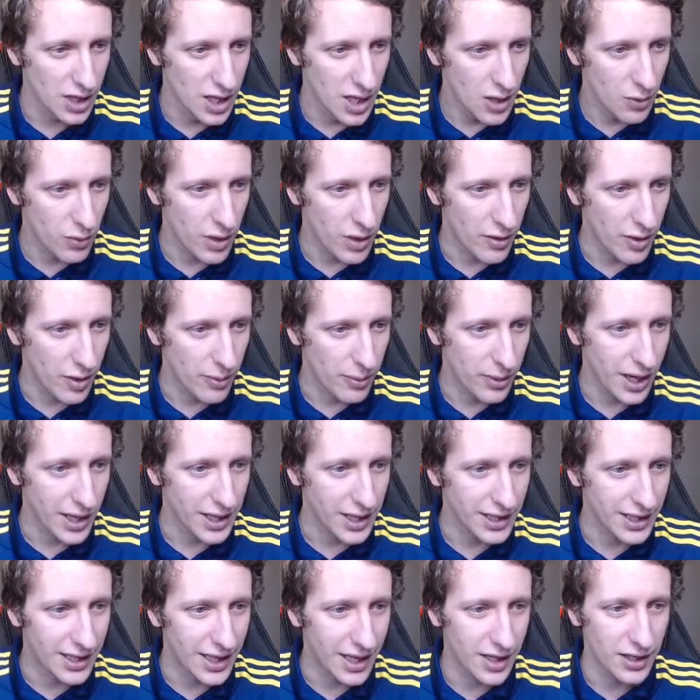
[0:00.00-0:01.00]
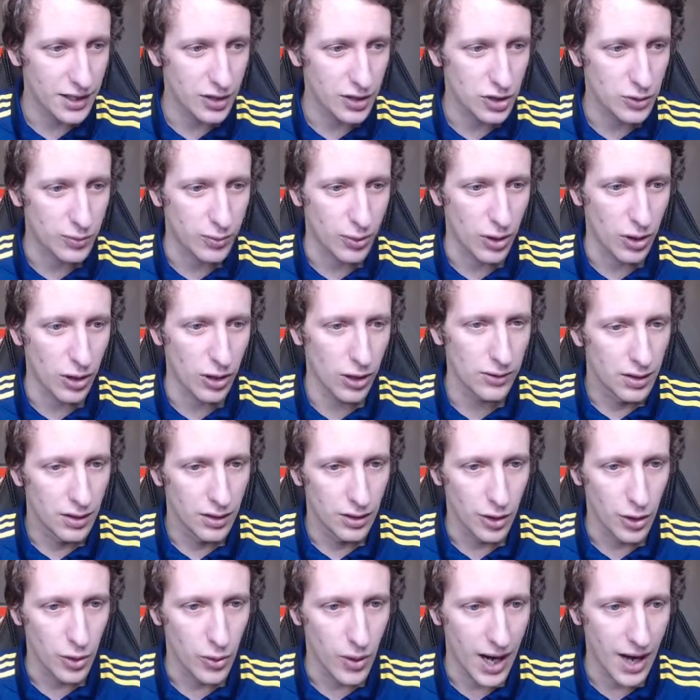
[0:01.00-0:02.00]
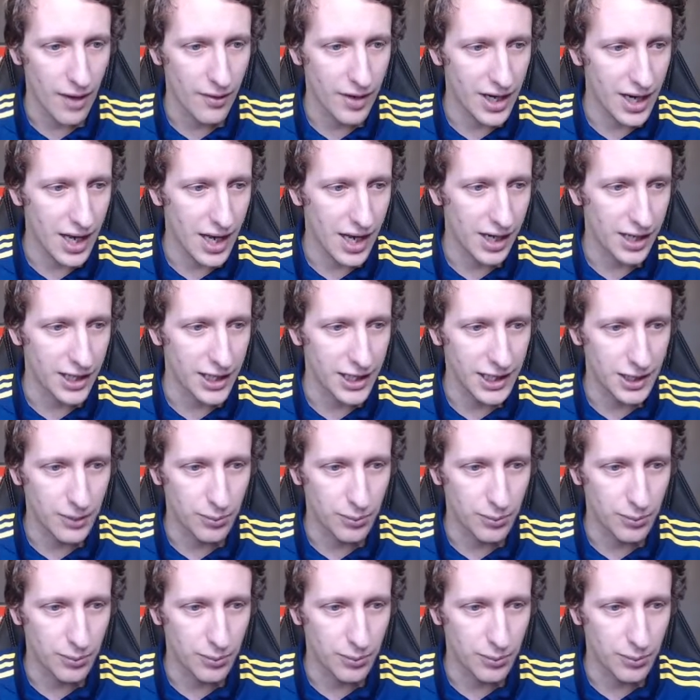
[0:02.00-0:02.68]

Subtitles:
where we're playing Kiryaspor, who are in our league,